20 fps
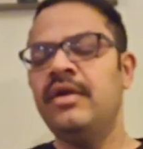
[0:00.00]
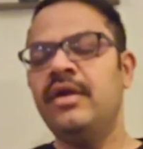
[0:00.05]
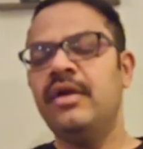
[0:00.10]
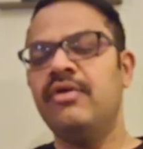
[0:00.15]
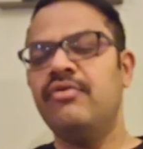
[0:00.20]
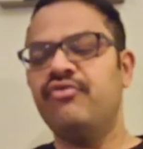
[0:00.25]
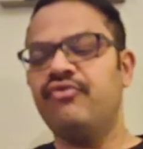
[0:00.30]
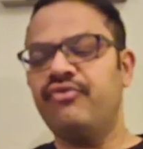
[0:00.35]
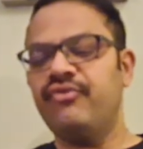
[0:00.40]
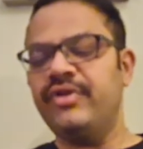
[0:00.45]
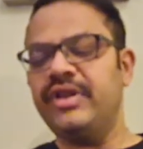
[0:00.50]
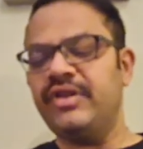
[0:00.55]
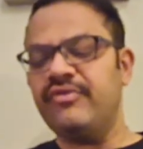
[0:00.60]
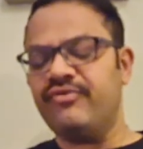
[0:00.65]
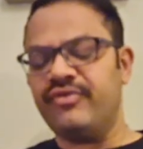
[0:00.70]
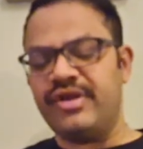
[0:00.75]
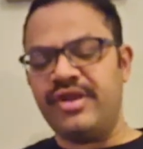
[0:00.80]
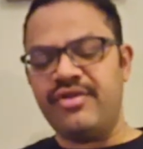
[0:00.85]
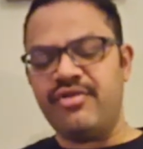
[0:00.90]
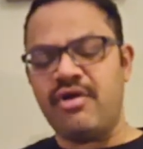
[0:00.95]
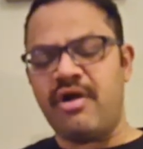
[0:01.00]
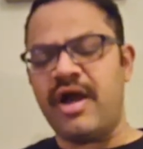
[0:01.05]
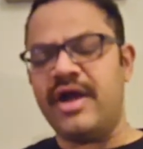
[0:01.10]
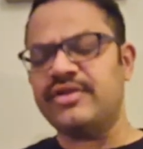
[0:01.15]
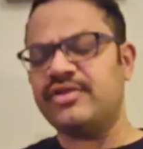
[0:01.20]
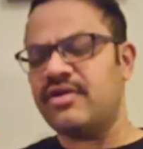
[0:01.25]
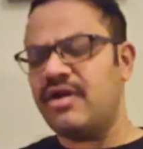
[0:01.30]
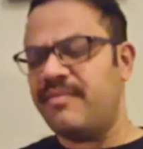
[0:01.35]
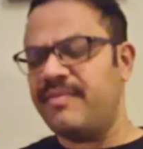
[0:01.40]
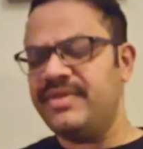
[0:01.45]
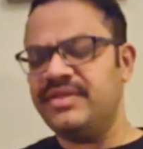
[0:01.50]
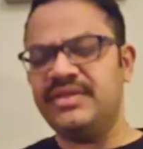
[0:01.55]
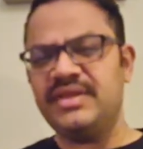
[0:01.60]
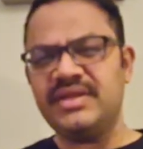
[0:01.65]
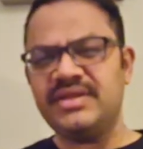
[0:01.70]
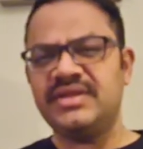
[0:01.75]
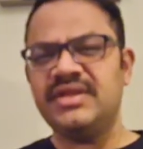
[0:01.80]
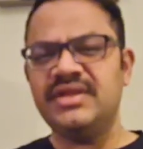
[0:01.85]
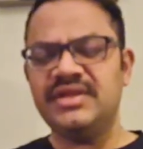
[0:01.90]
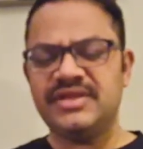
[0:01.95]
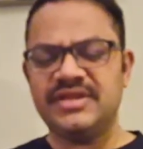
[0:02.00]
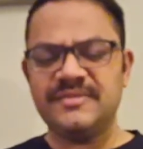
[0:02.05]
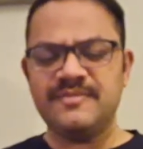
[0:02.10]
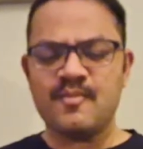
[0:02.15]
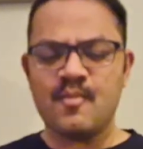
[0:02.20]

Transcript: Really, really nice. I mean, this is